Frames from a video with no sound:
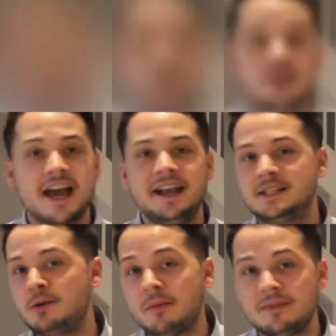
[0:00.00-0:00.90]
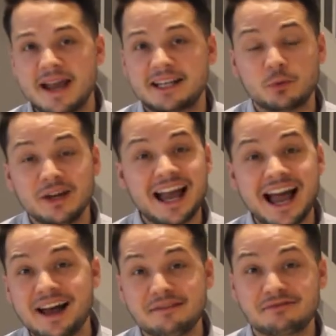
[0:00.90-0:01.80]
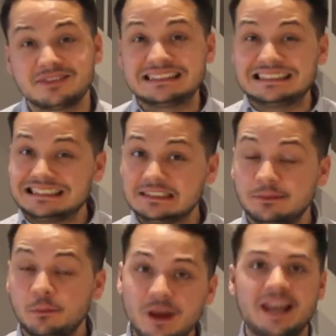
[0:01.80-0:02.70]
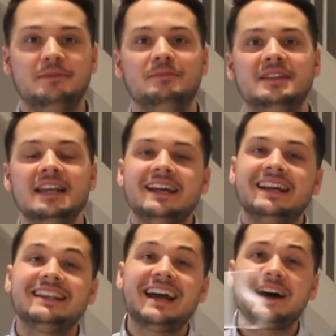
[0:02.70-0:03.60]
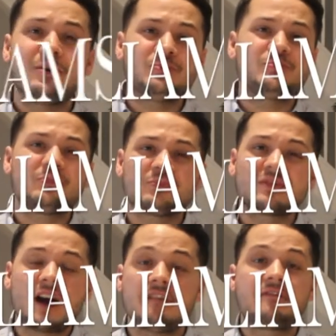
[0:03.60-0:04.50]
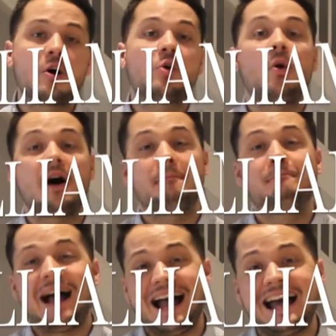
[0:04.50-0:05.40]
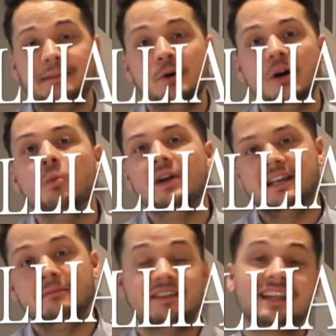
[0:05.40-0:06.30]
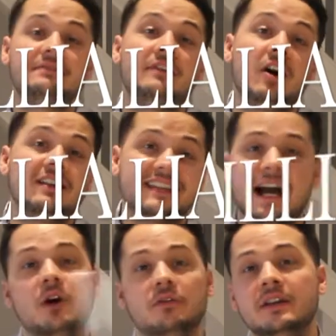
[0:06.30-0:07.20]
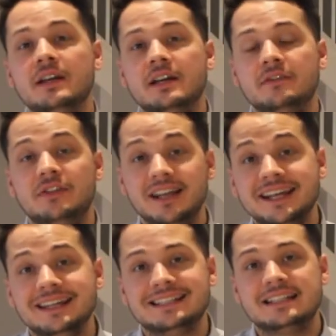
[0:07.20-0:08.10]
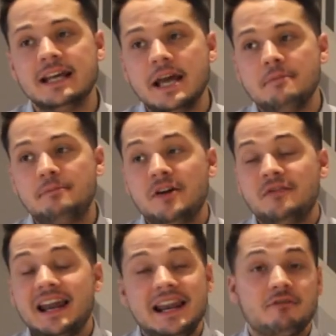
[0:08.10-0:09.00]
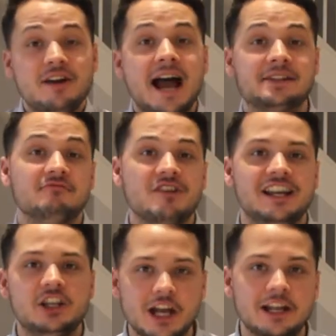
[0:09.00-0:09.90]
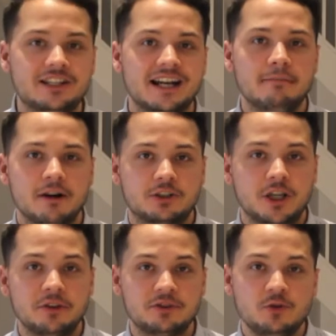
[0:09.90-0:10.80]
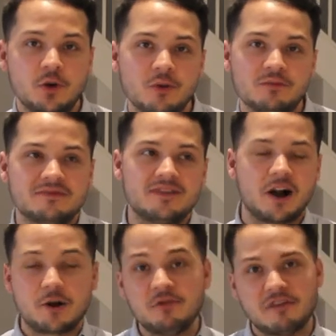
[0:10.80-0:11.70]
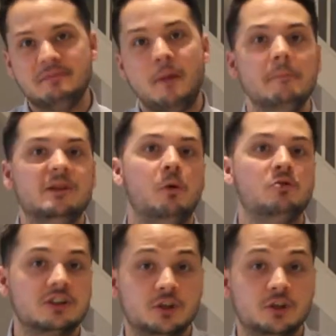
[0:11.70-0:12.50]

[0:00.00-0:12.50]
Okay, so up next we have Williams. Now, I felt quite bad putting Williams this far down the list, but their livery hasn't really changed that much, so there's not I couldn't really put them towards the